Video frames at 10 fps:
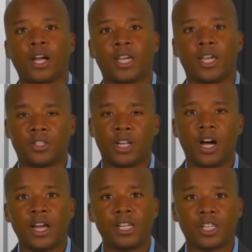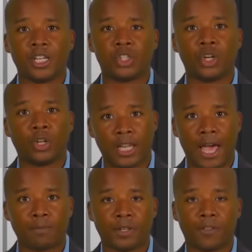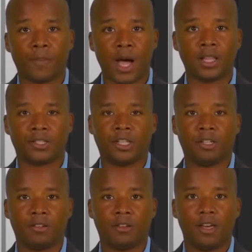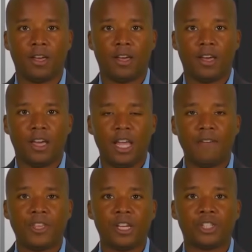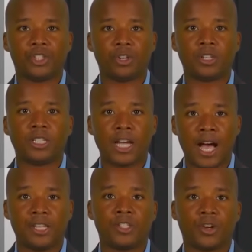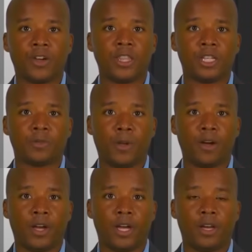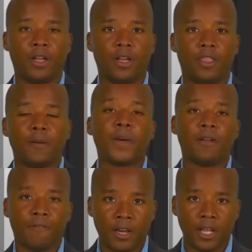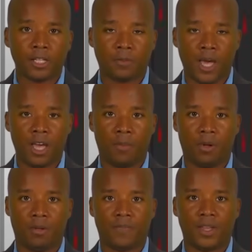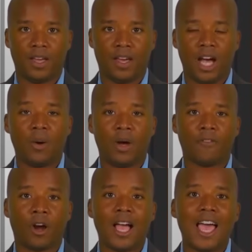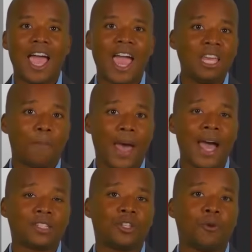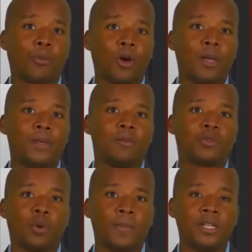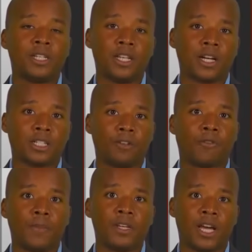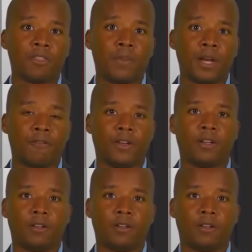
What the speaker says: against an unintentional lapse of the policy. If the insured dies during this period, the benefit is payable. However, any past due premiums will be deducted from the death benefit.